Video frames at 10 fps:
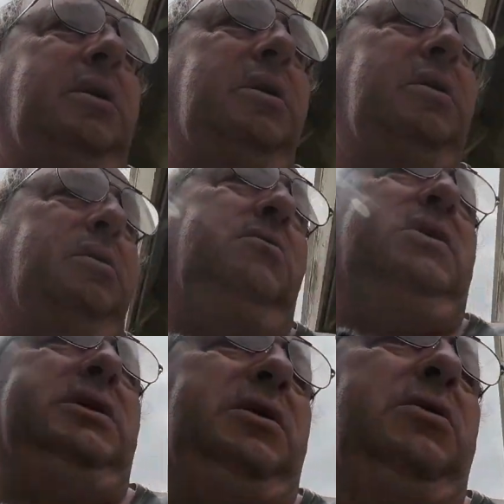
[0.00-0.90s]
and
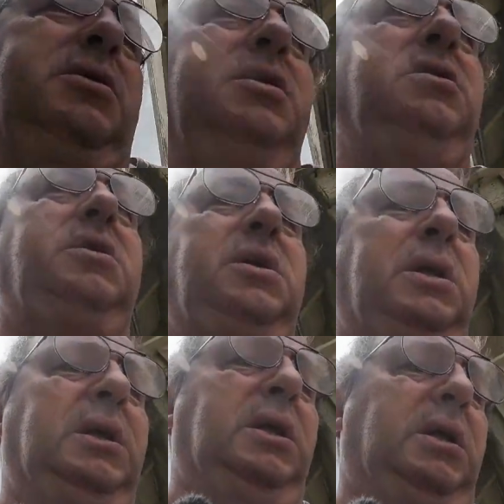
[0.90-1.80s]
when they cook,
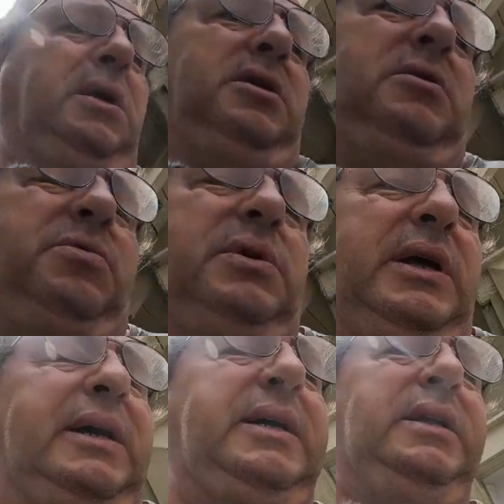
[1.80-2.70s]
they put
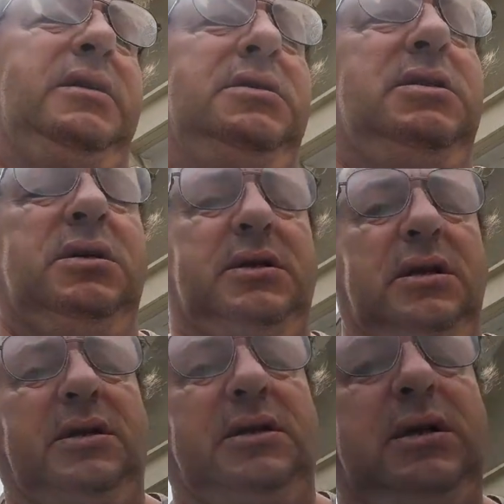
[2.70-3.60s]
like onions,
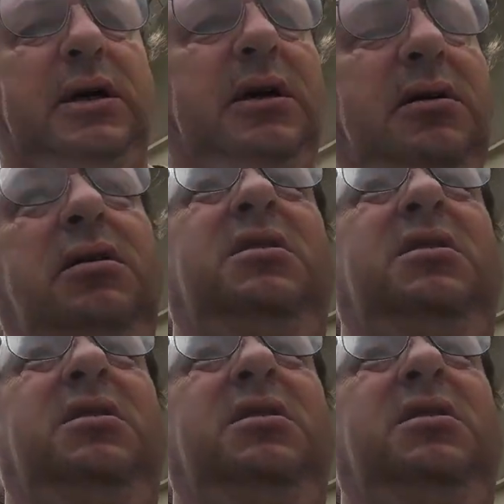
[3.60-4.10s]
dry